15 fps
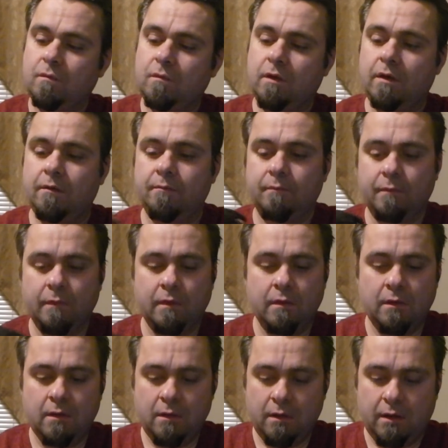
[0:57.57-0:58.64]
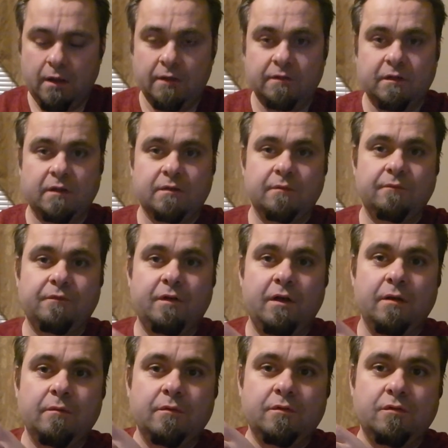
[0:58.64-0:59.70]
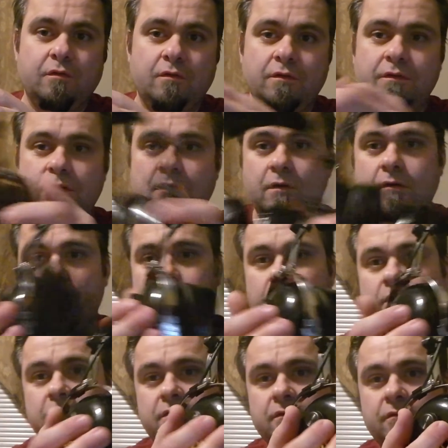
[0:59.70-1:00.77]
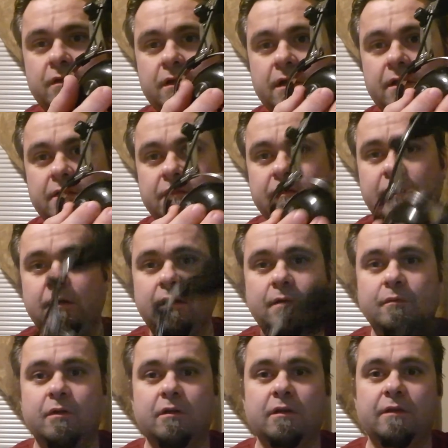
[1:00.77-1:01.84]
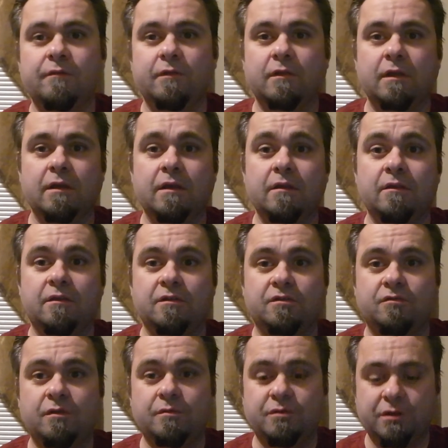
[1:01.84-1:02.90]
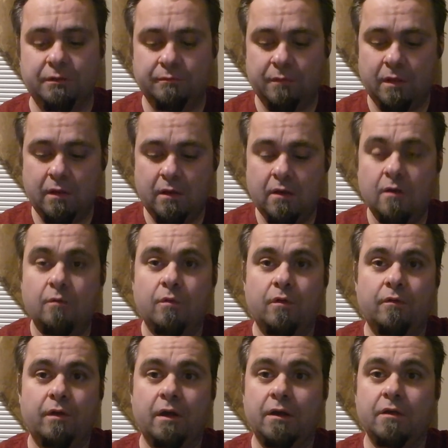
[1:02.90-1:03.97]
Okay, it's got some volume controls here. It's a great headset. I'm going to leave a link in the description where